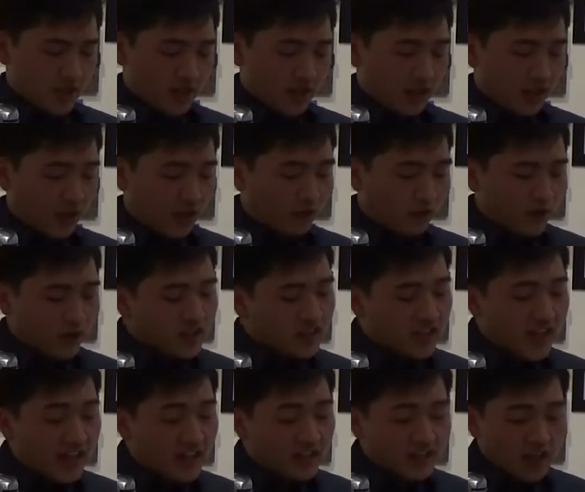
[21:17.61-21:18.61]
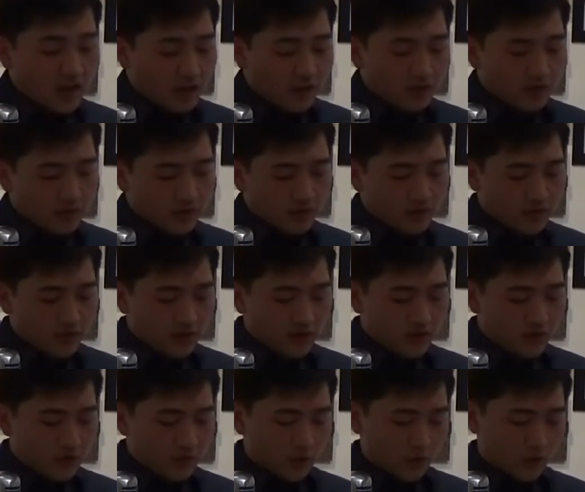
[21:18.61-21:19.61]
If you say so,
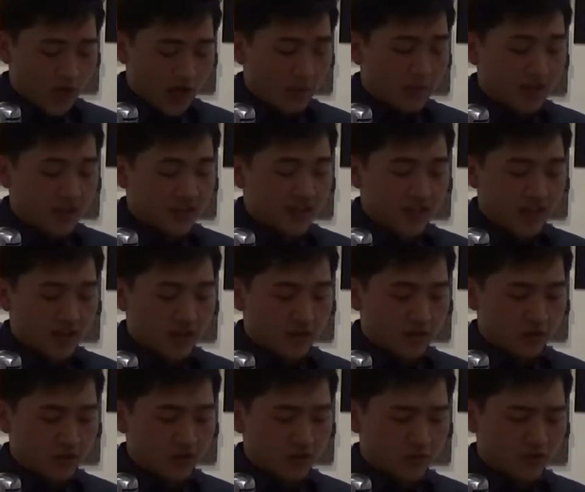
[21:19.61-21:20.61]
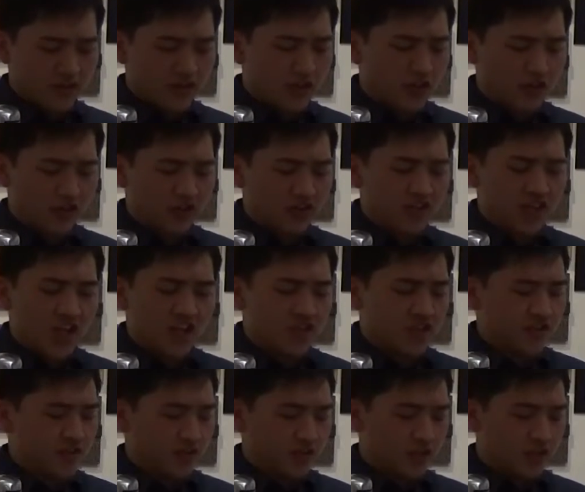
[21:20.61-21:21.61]
Grandma said, returning her attention
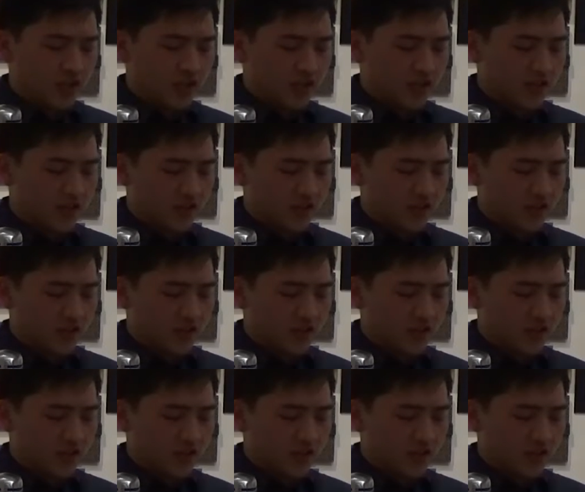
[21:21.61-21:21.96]
to cook.